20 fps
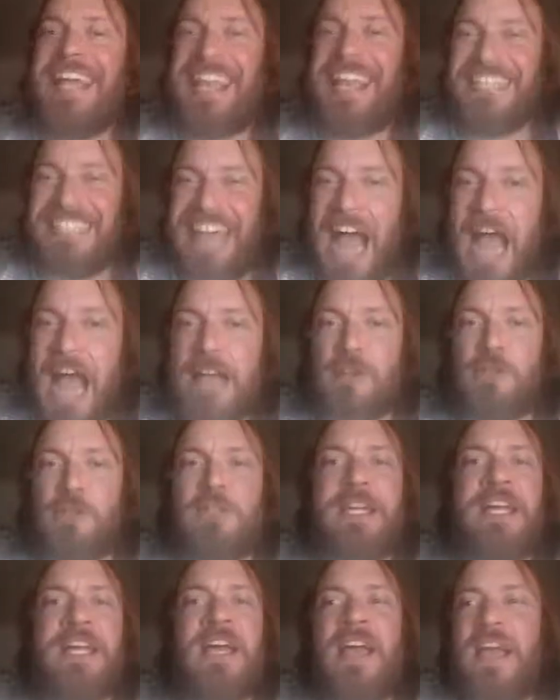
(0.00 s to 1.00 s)

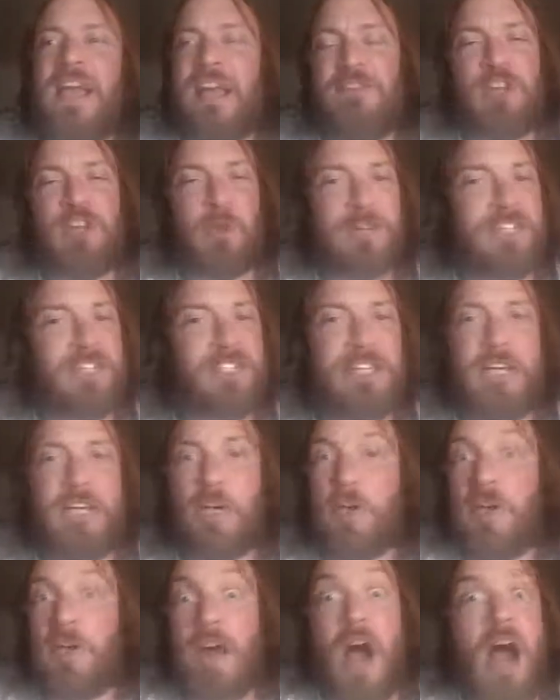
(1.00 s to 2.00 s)
entirely, and there was
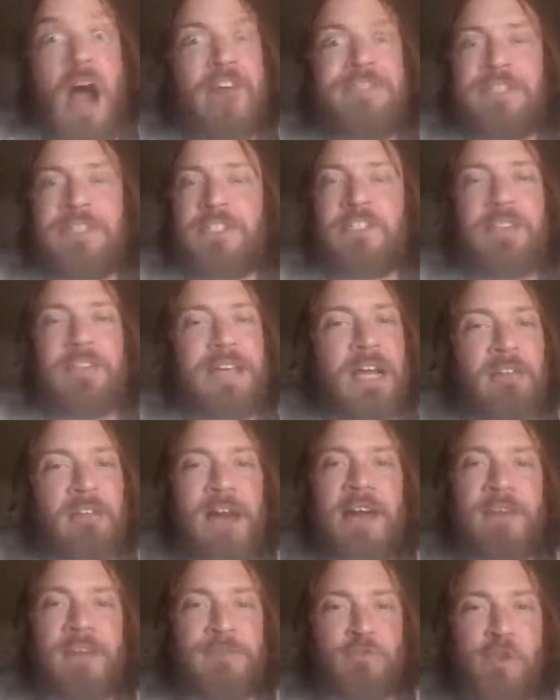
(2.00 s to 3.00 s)
still obviously a
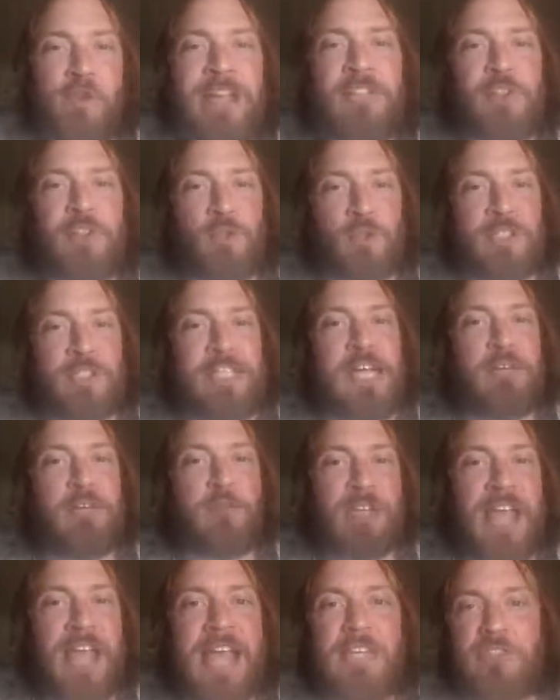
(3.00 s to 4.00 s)
lot of racial
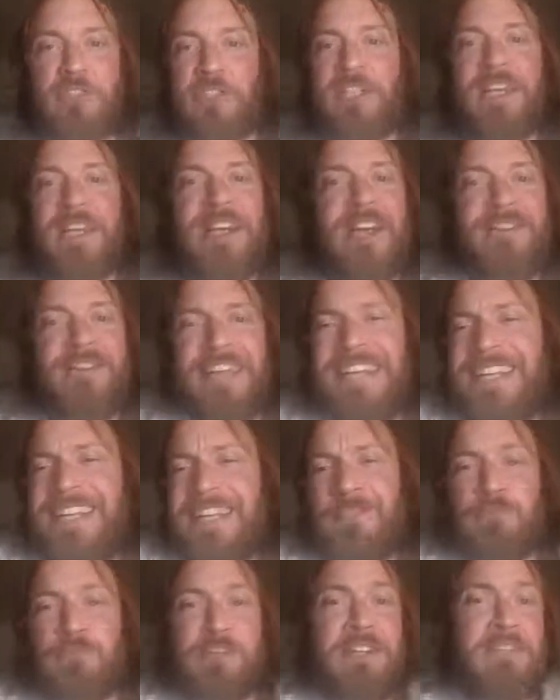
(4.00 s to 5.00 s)
segregation. They
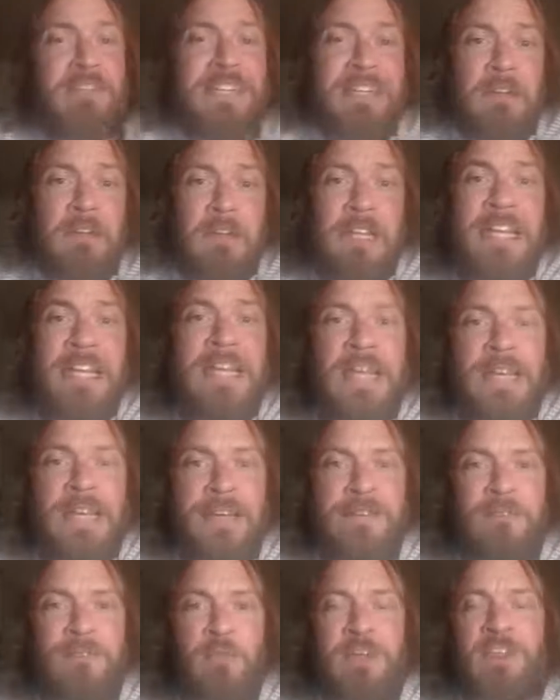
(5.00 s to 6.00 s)
didn't really
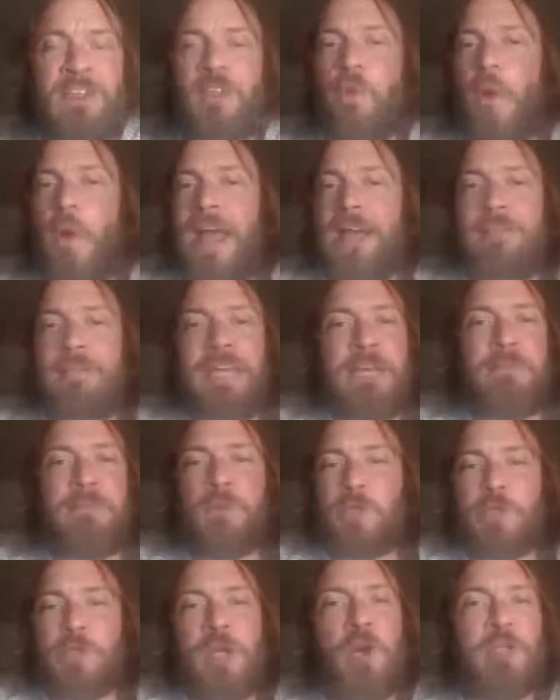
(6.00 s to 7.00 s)
live with the white
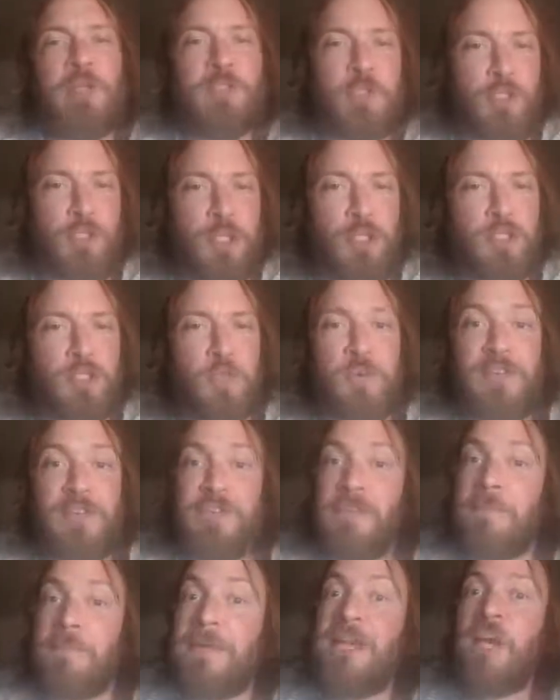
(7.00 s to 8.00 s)
people or go to church with
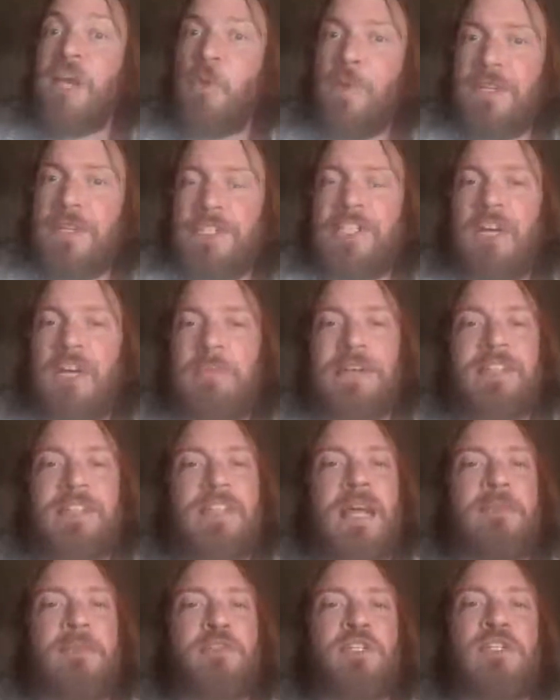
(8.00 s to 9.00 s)
them, with some
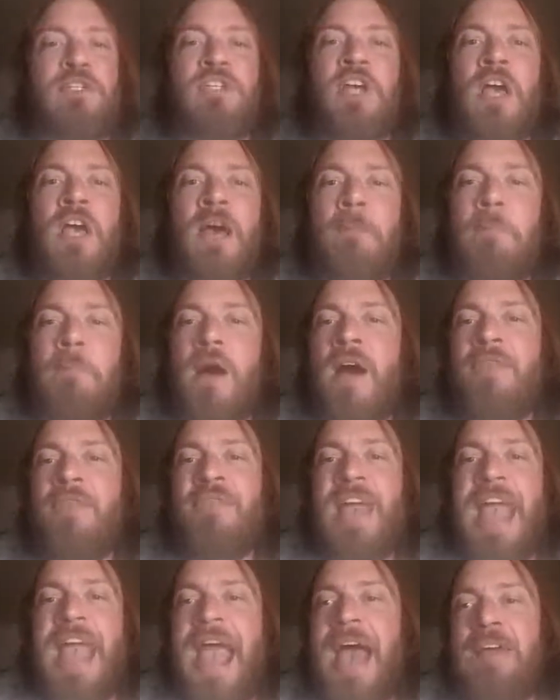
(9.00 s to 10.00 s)
exceptions, but
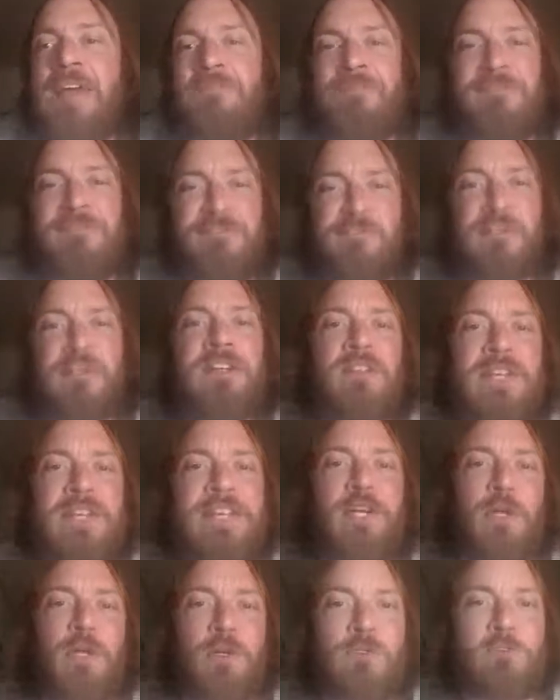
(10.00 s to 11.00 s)
they had
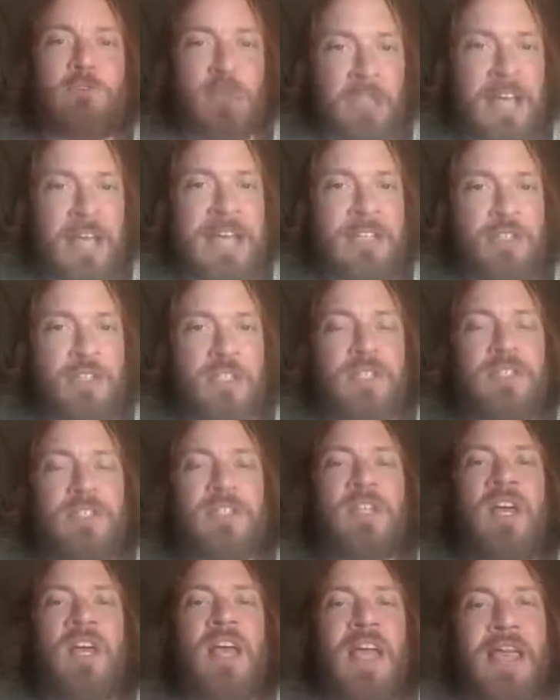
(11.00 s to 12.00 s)
friendlier
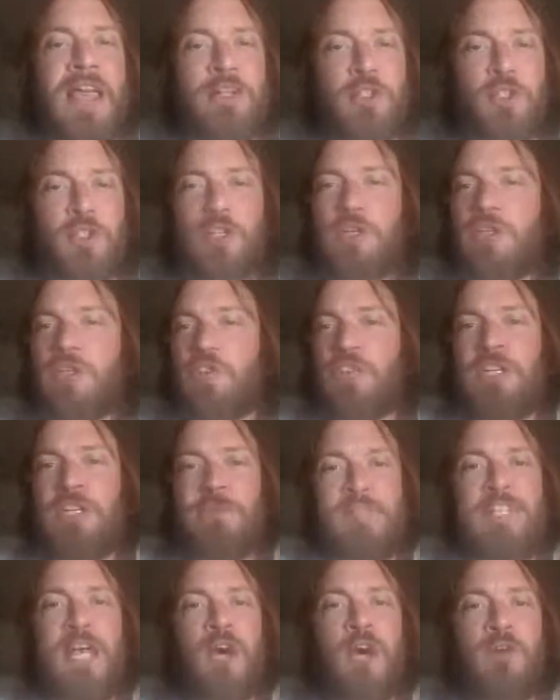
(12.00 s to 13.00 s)
relations. And Church
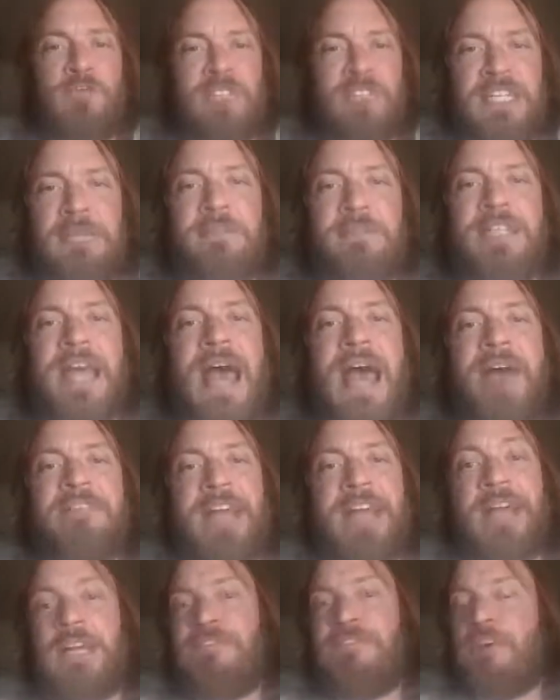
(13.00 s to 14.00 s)
himself seems to have
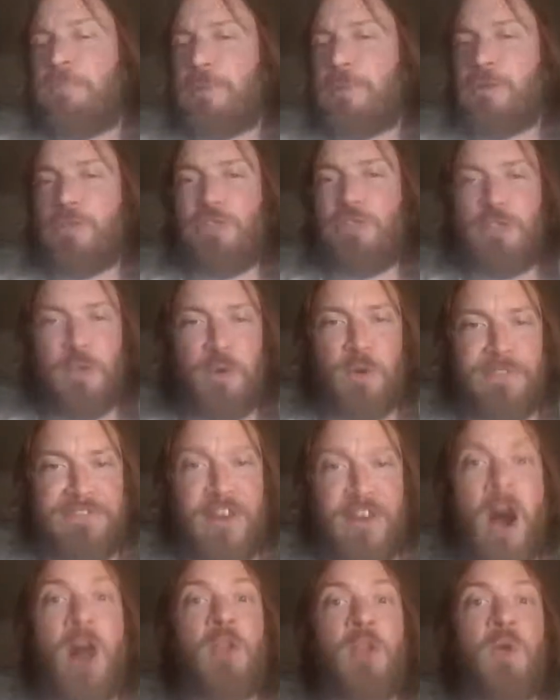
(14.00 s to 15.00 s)
kind of a personal
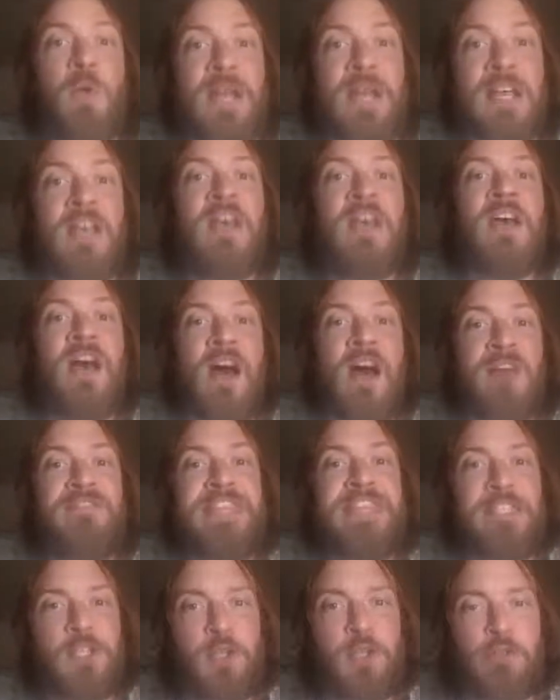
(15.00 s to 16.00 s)
following of
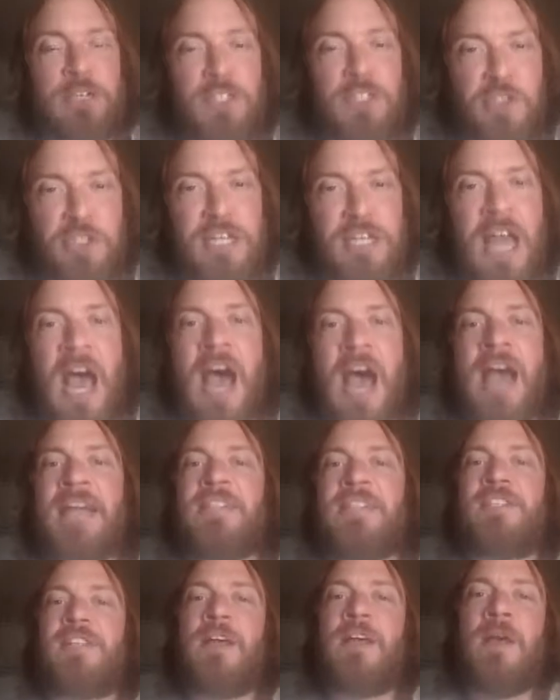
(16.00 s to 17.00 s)
these
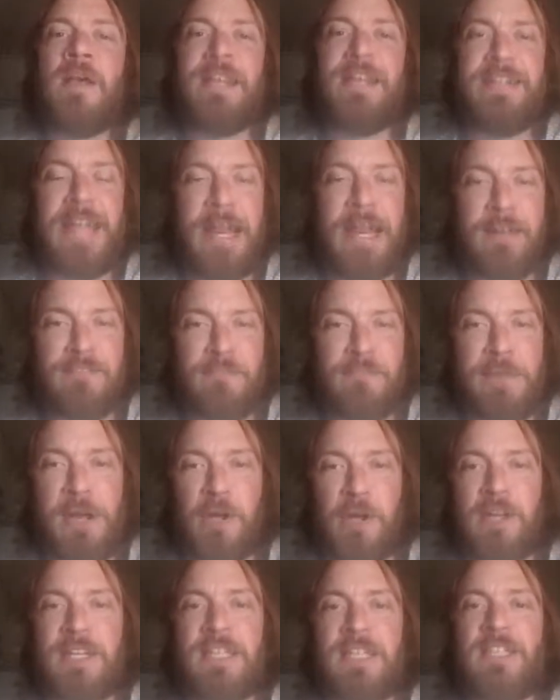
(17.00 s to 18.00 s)
Christianized Native
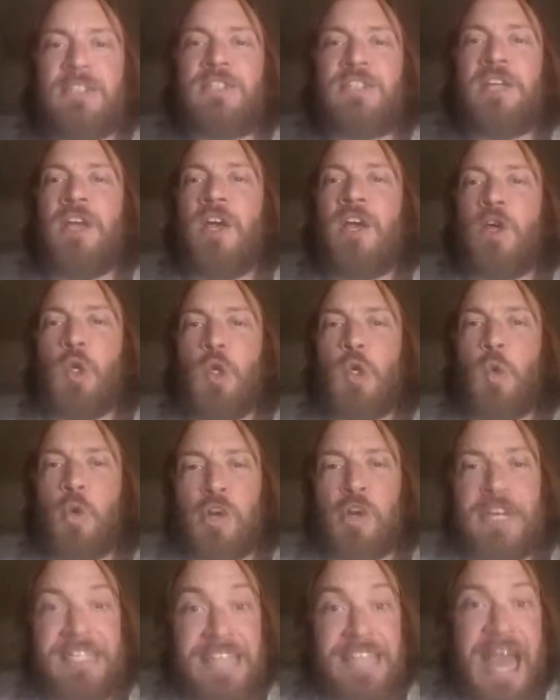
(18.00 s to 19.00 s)
Americans who
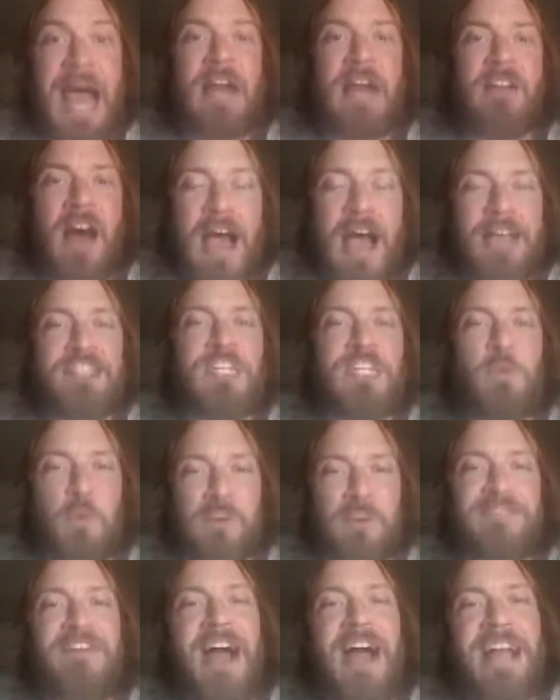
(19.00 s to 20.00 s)
were his allies and
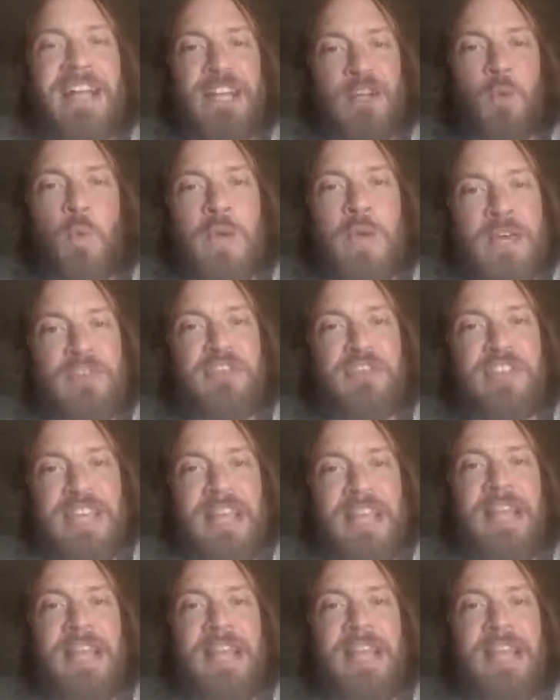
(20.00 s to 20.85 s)
were fighting with the